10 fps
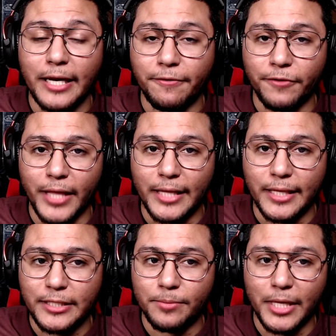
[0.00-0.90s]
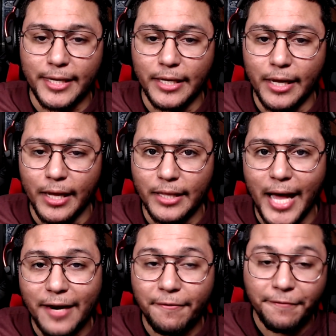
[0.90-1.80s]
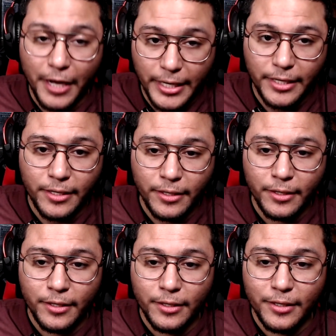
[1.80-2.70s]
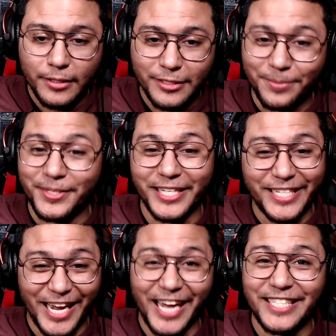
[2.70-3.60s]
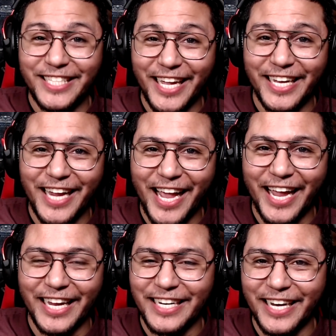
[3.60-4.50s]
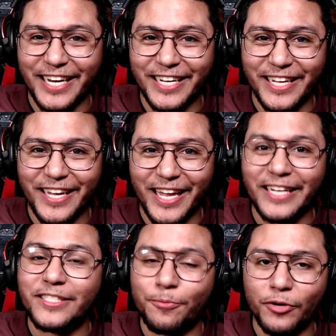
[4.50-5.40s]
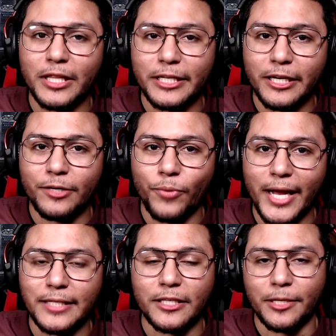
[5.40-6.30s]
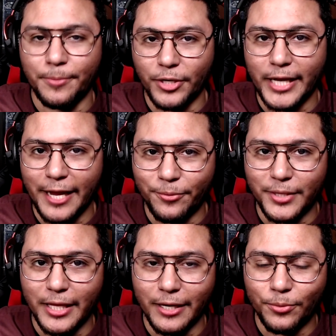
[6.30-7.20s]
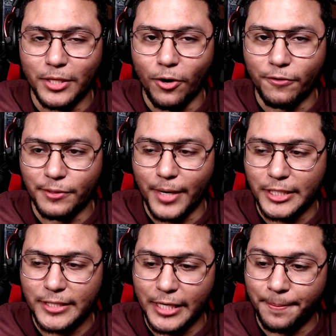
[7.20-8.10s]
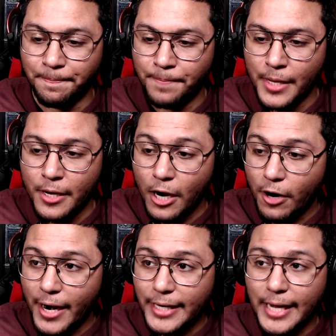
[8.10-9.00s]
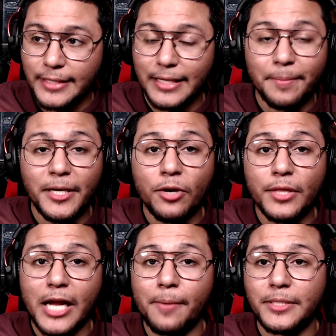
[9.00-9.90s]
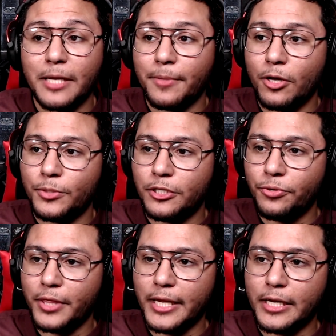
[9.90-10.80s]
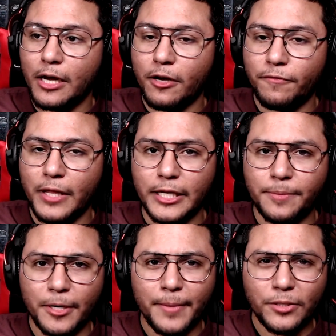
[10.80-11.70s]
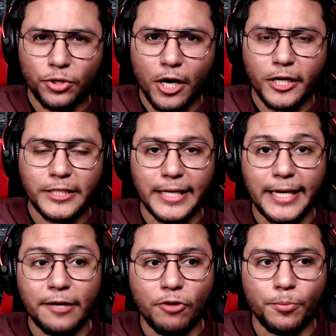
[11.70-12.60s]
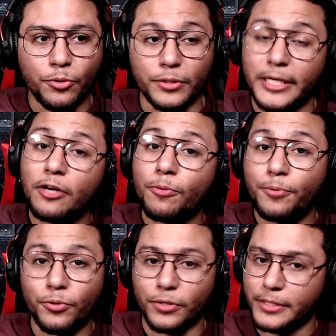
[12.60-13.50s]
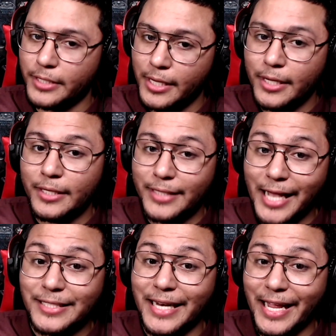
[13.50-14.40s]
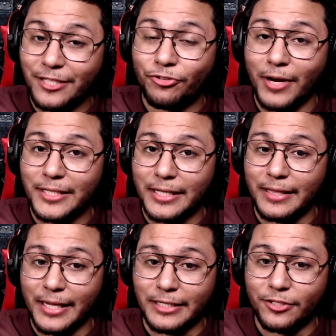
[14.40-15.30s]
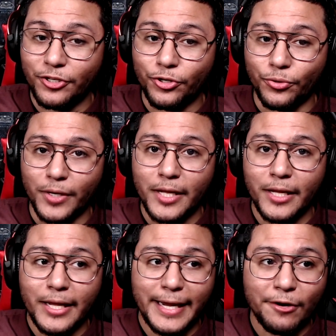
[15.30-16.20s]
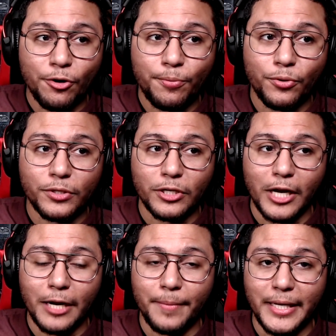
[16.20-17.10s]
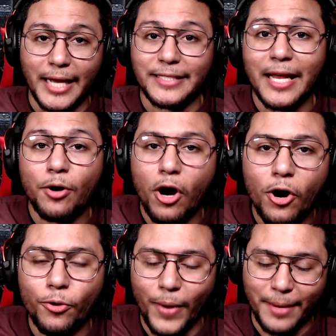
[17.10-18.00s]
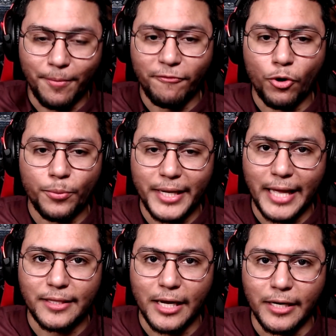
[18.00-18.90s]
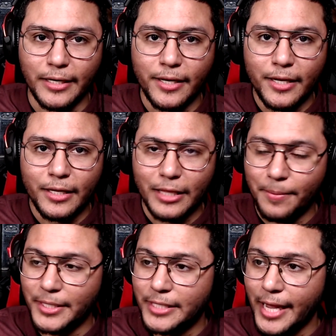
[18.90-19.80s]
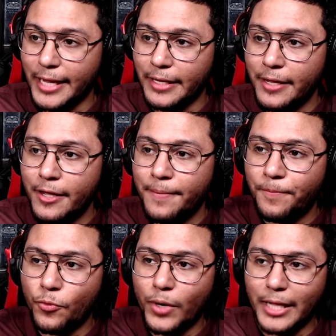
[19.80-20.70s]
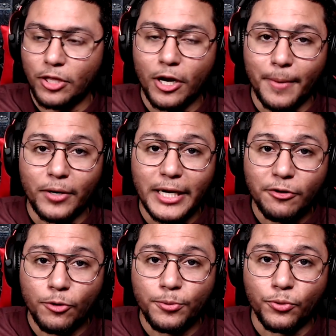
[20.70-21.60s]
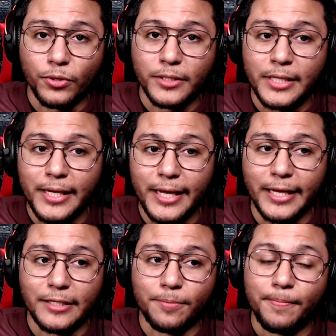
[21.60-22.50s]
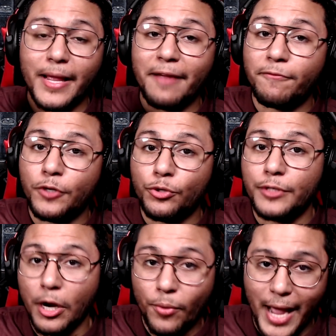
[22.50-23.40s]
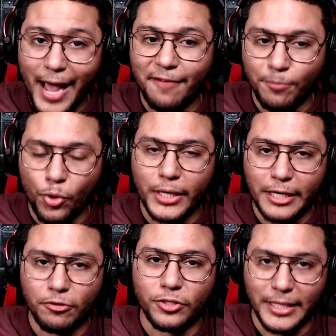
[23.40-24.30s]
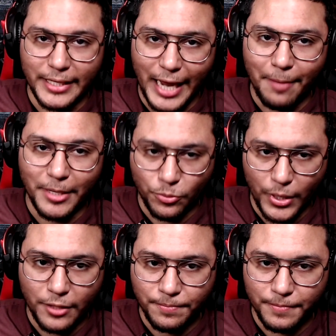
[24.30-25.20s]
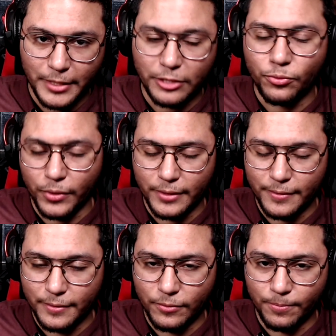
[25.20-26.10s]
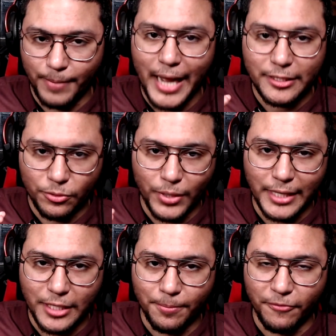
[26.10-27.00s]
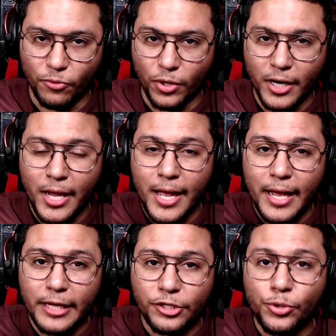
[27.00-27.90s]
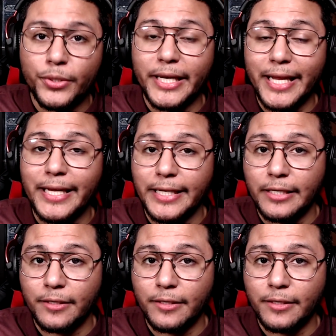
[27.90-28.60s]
for that. That seems like a lot of fun, some good content, and some really good ways to communicate with the Overwatch team. All right, guys, let me know in the comments down below what you think of the experimental cards and hero pools. Hero pools, that's an interesting thing too. Hero pools are going to be nice. Now, oh wait, before we get done, let me say what I thought about hero pools is, if you don't have more heroes in the game as well, this is back to what I said before, you're going